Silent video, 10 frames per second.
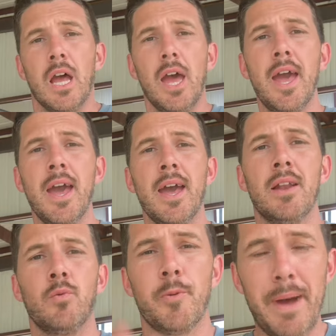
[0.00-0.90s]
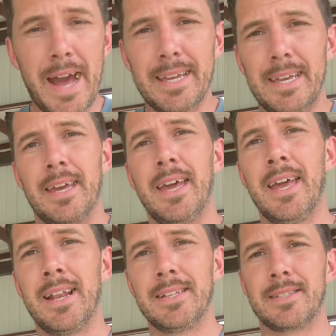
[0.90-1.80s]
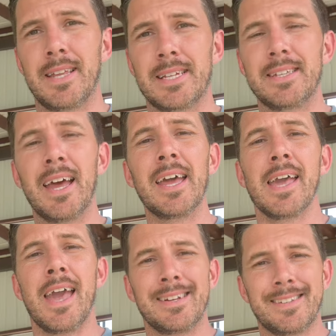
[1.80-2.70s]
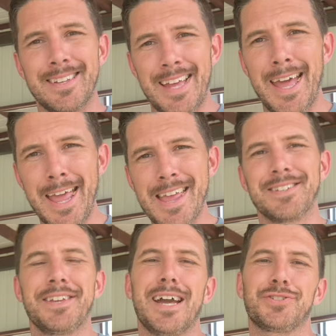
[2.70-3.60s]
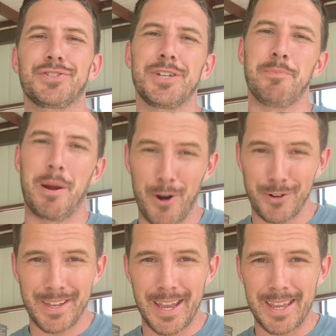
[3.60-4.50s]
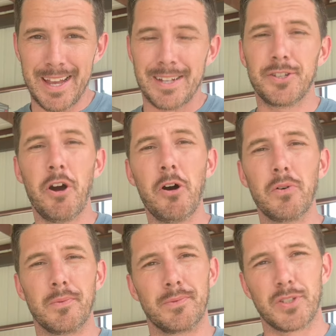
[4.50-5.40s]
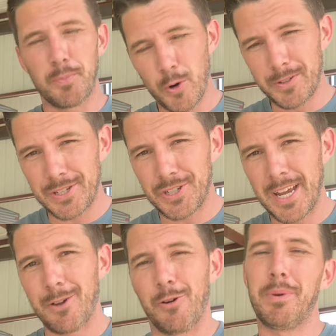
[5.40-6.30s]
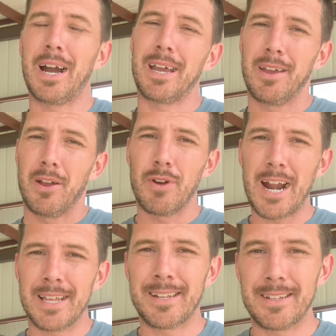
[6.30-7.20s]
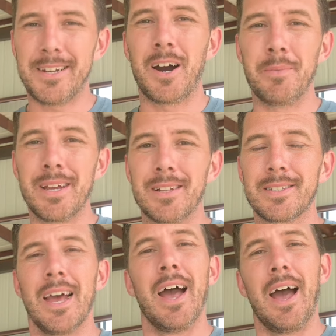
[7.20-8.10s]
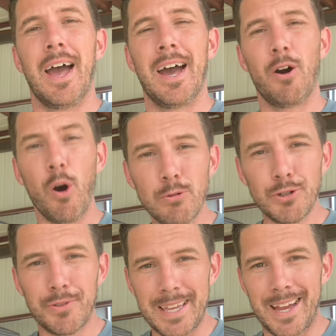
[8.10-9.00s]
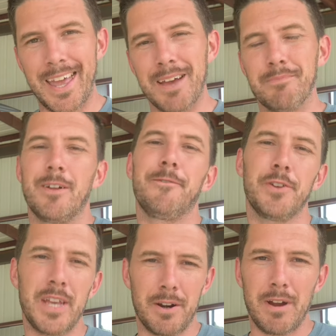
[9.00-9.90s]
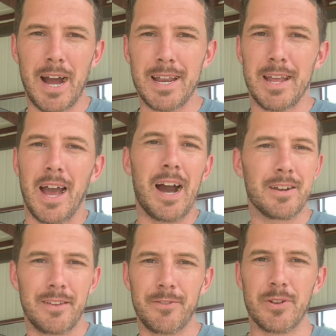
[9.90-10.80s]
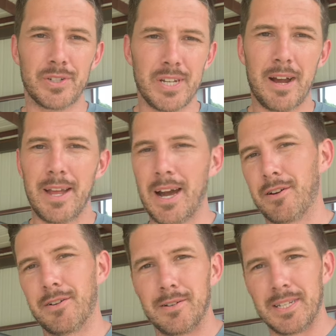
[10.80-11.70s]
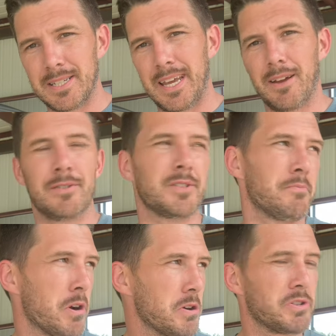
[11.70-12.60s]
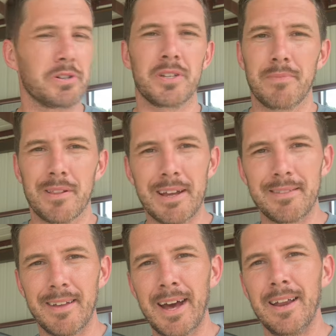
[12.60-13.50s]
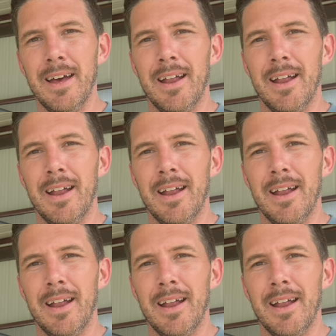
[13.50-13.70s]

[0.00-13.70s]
And we're back, and it's the next day, and today is actually my birthday. So support this channel by writing in the comments how old you think I am. And if you get it right, I'll give you a shout out or a discount on some merch or something like that.